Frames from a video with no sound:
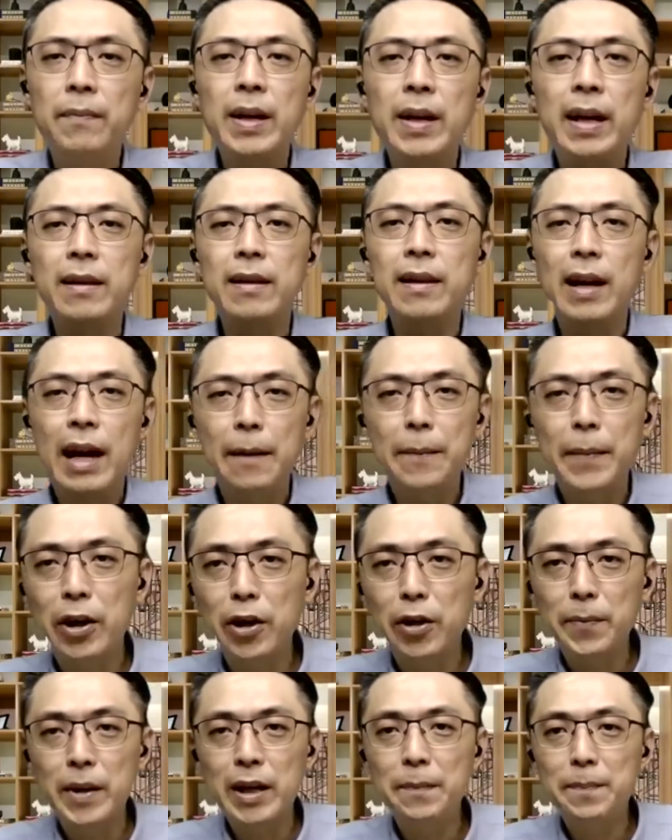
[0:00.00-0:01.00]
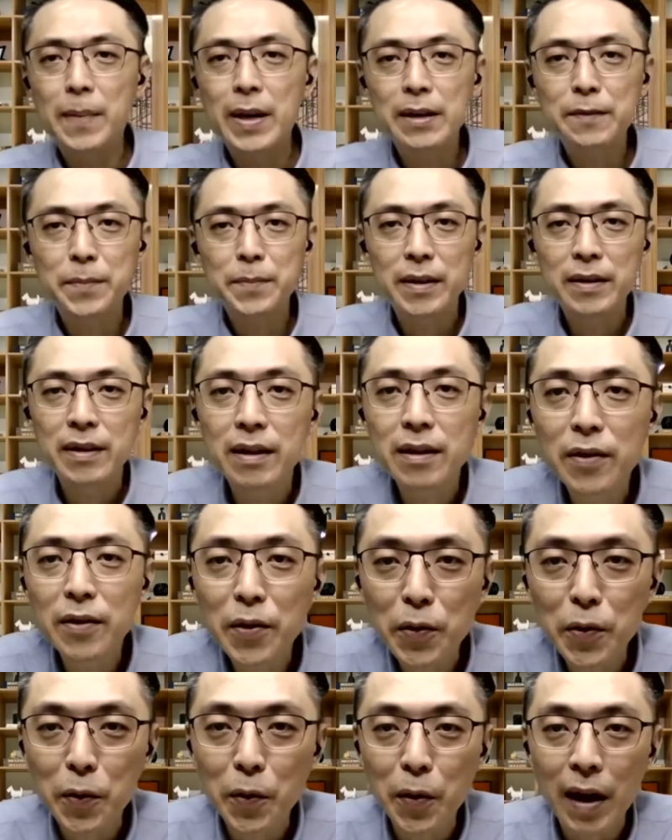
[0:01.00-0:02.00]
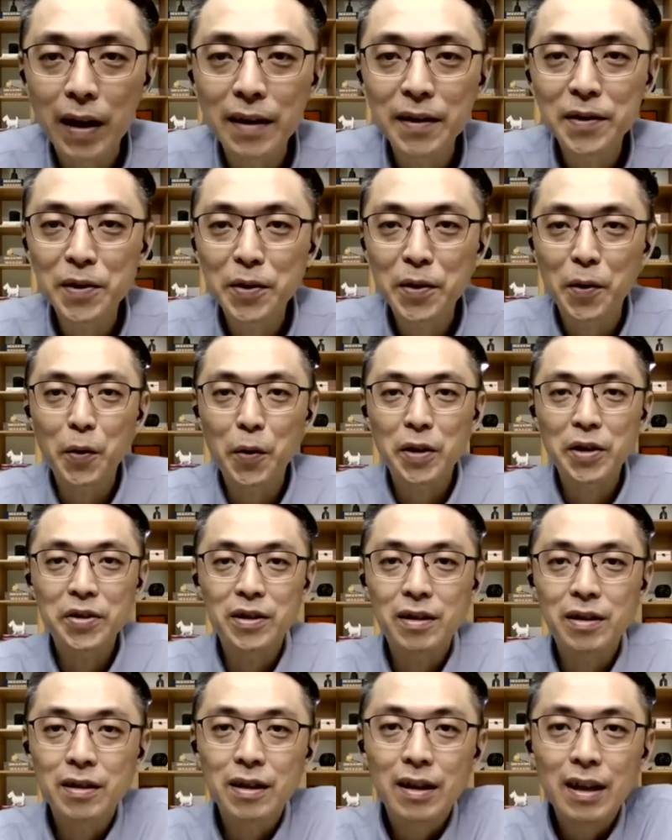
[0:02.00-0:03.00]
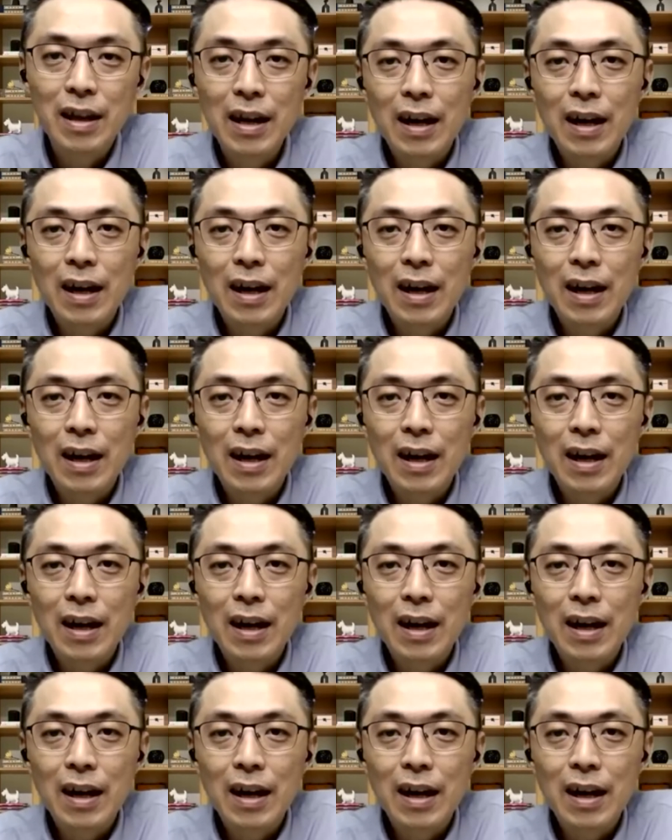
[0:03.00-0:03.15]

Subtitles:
then I may not be the best person to answer your question.